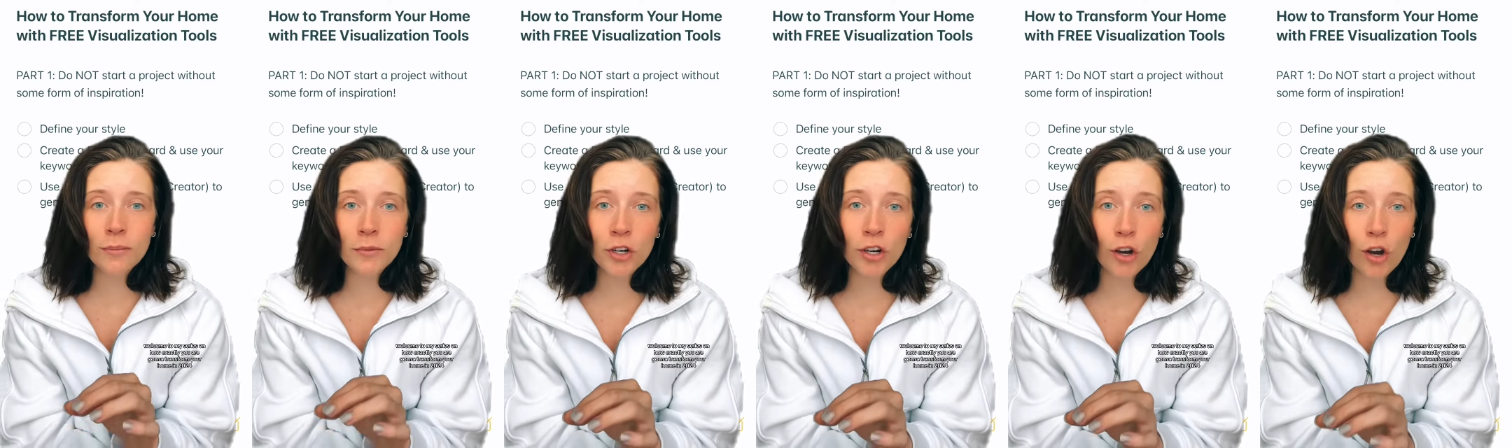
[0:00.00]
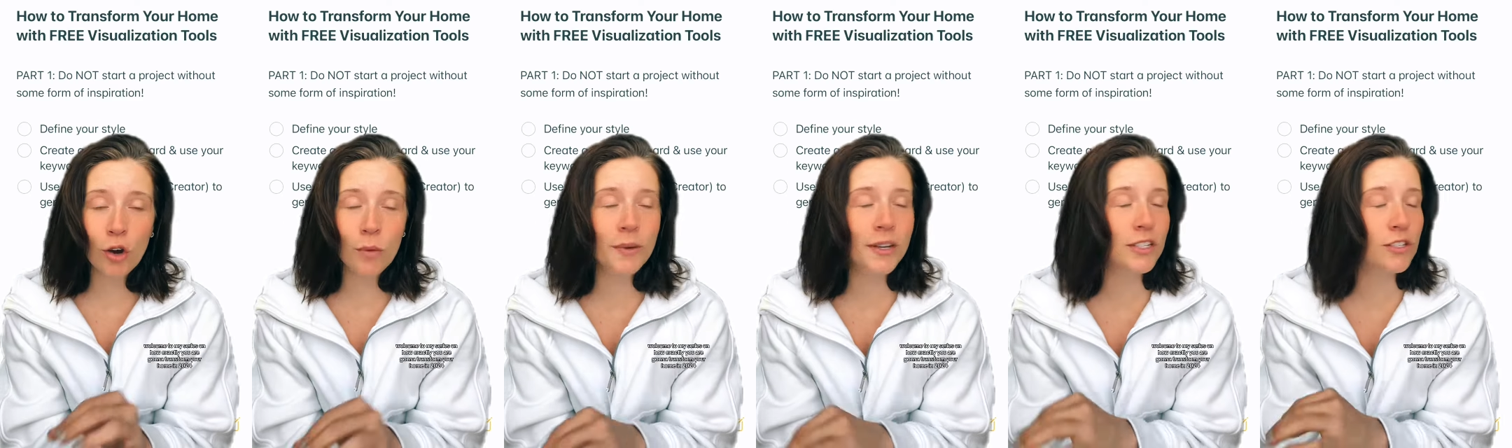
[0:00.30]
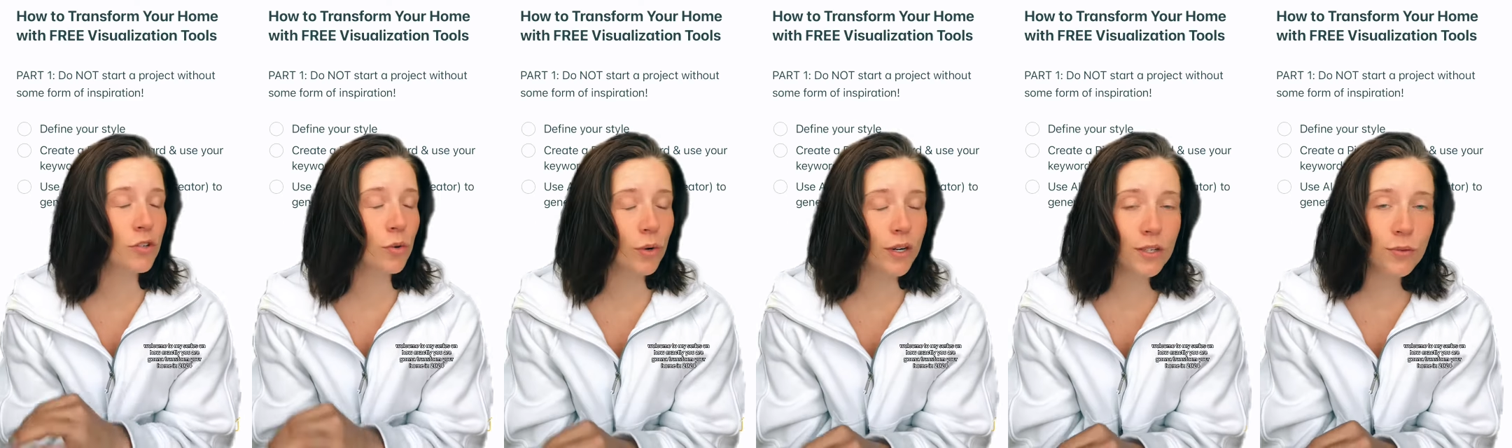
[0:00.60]
your home in
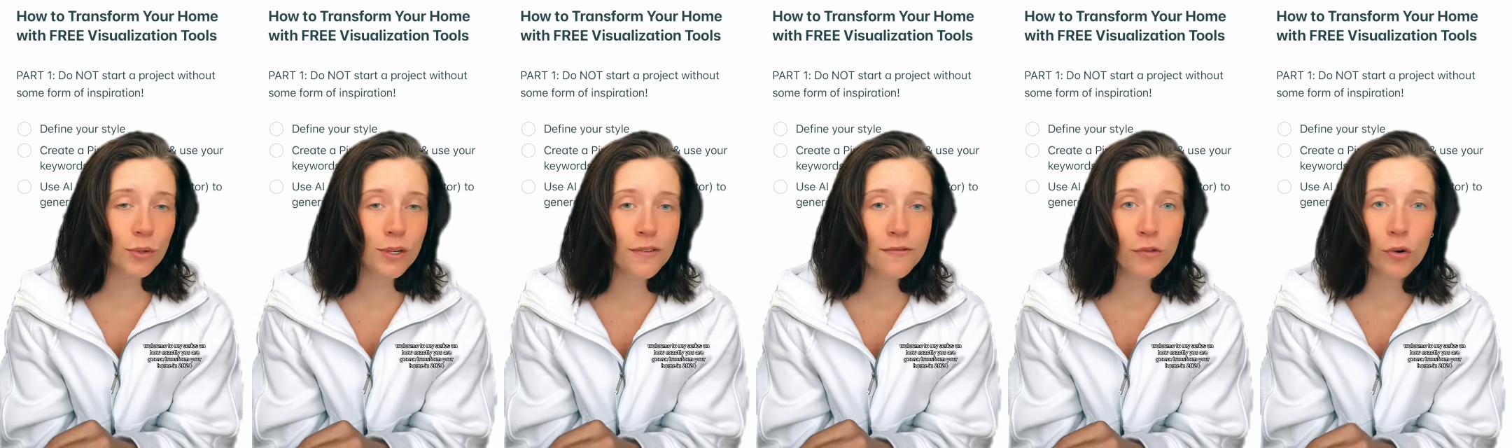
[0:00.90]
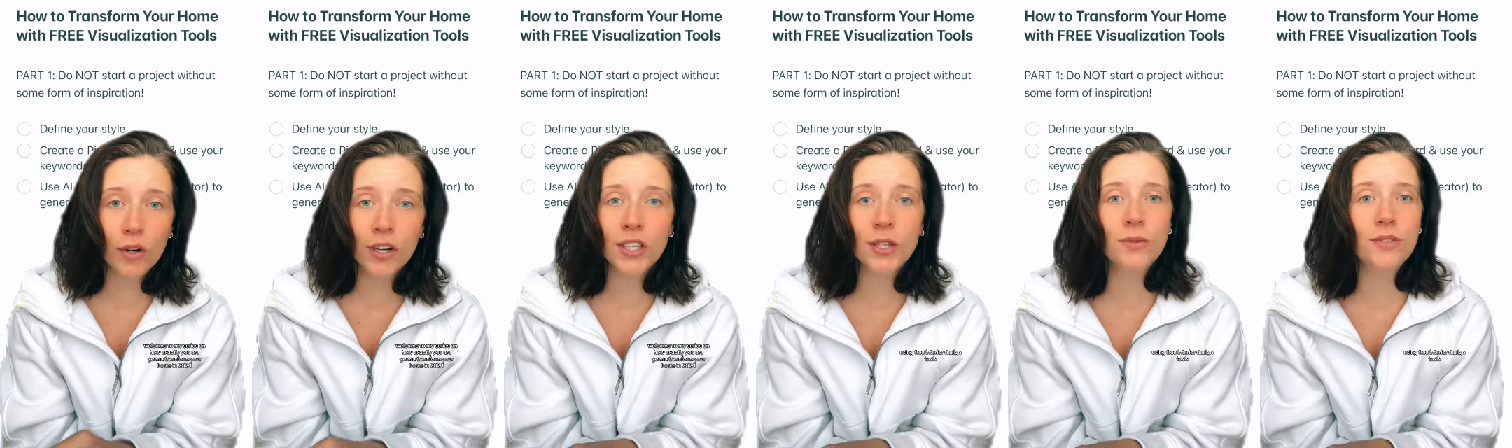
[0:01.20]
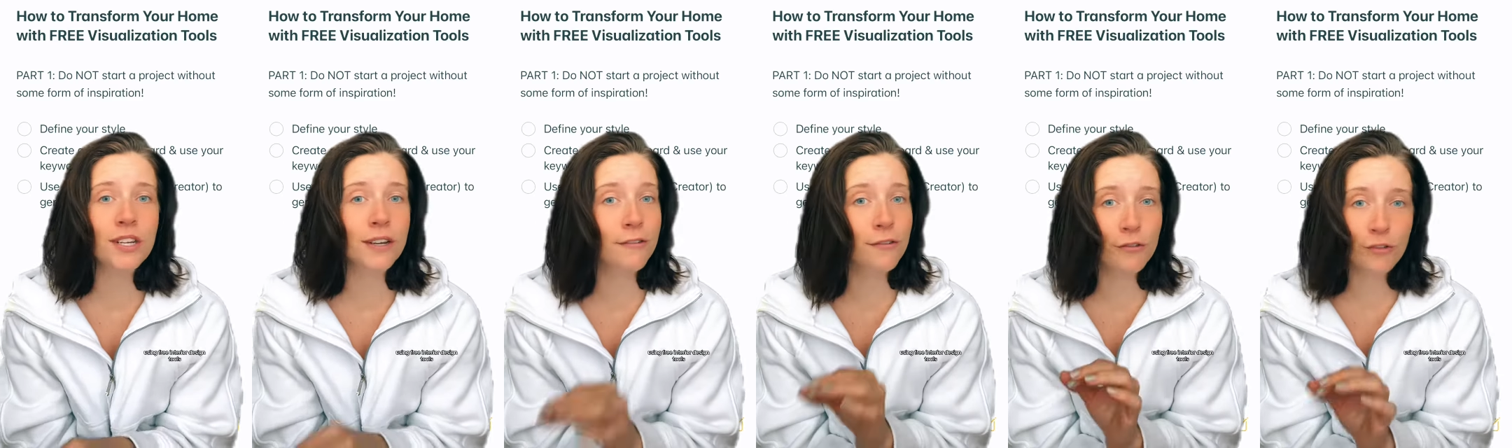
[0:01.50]
2024
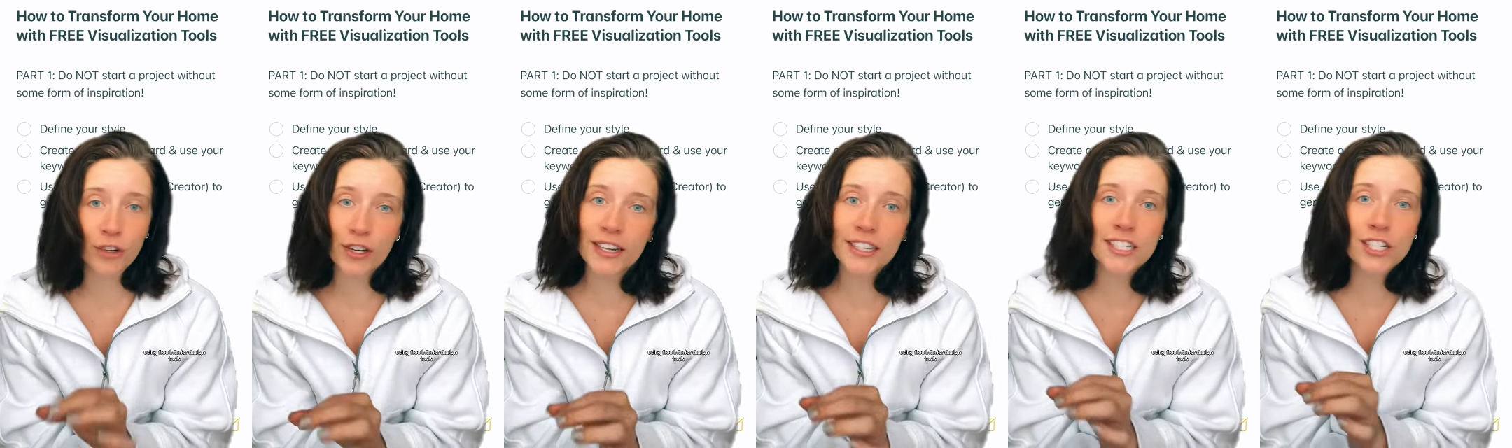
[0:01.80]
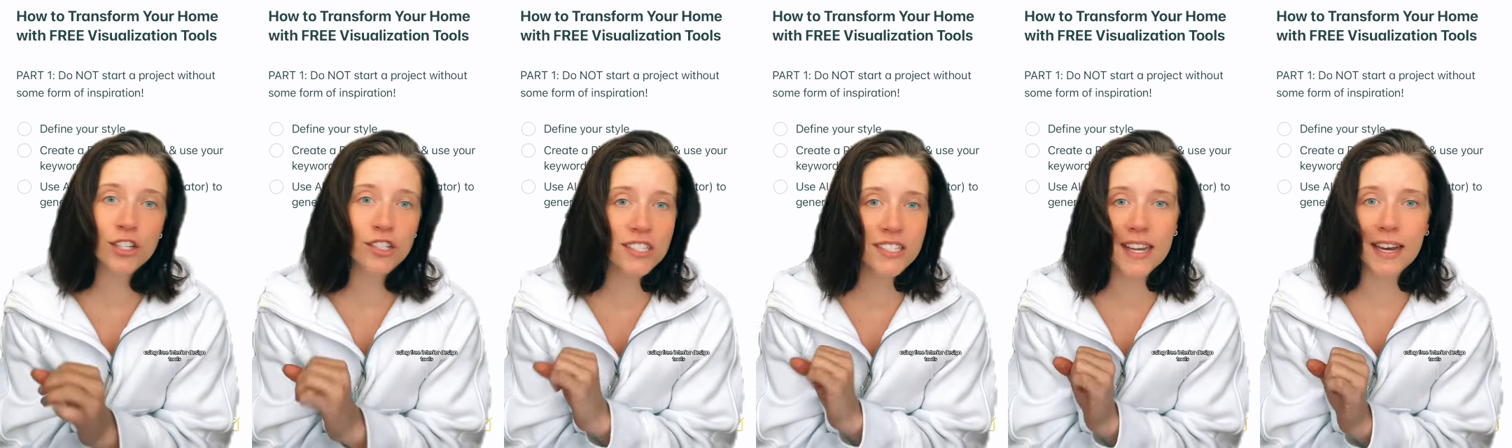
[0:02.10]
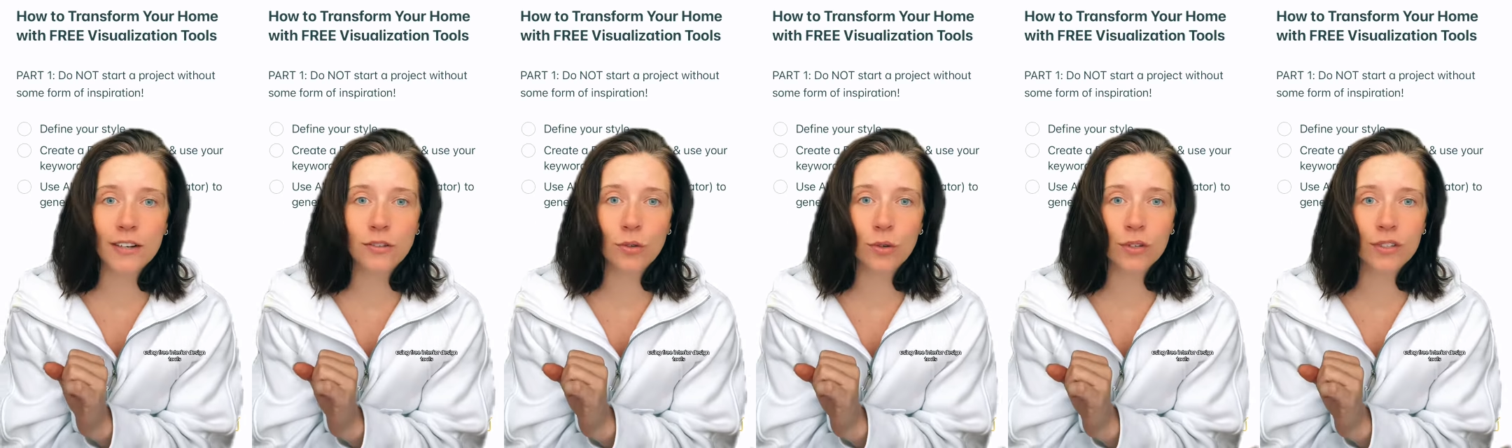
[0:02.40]
using free interior
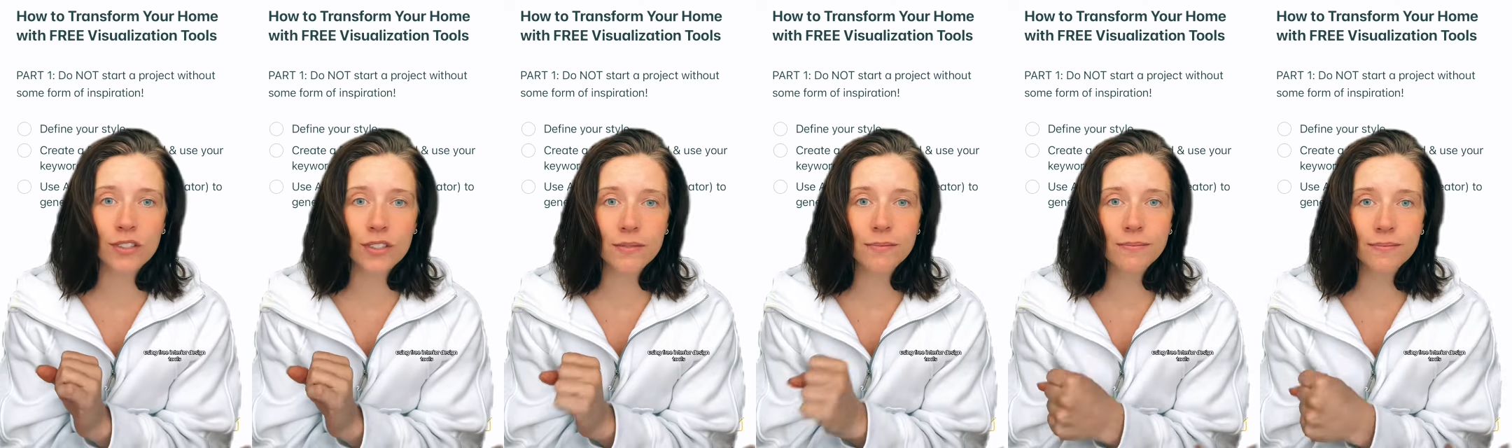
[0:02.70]
design tools.